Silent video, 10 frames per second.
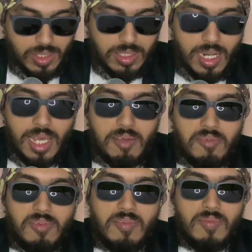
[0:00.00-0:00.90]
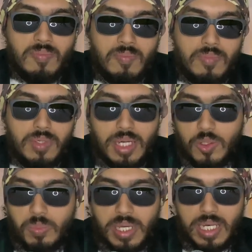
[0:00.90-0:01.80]
life. Try
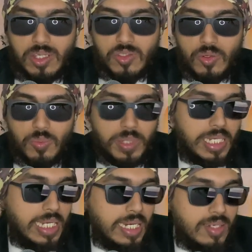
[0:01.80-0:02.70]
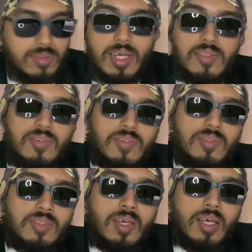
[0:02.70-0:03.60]
to manage or mitigate disasters,